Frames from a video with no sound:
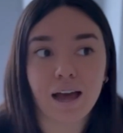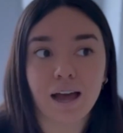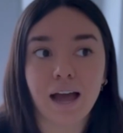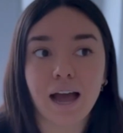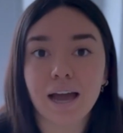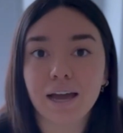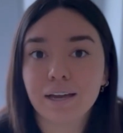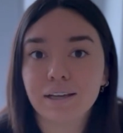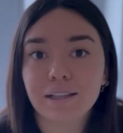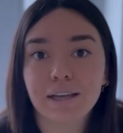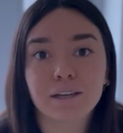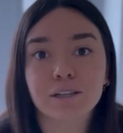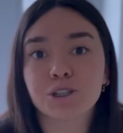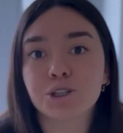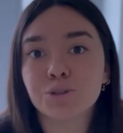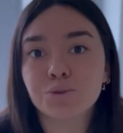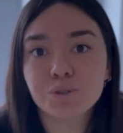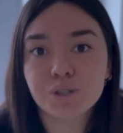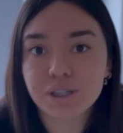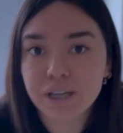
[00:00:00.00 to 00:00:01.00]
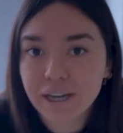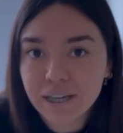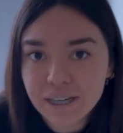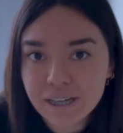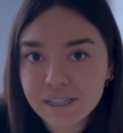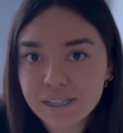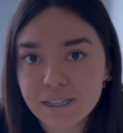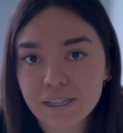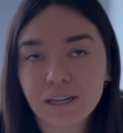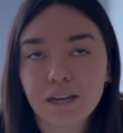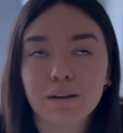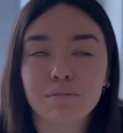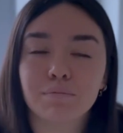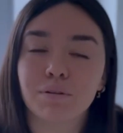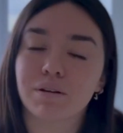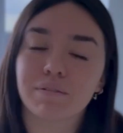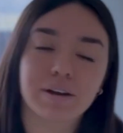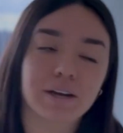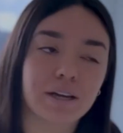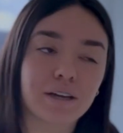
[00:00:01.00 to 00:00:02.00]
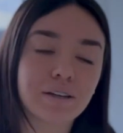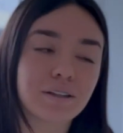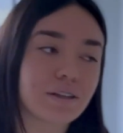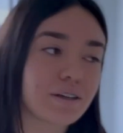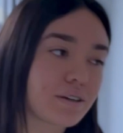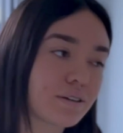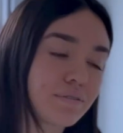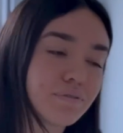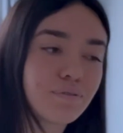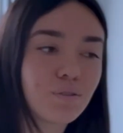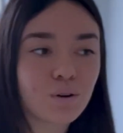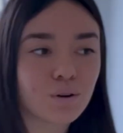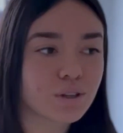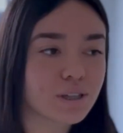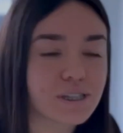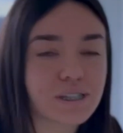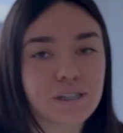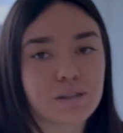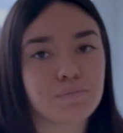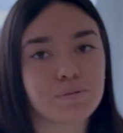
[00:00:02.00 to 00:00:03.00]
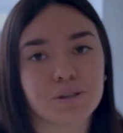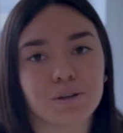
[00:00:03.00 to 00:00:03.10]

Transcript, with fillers: I like two seconds and I'm already like full asleep.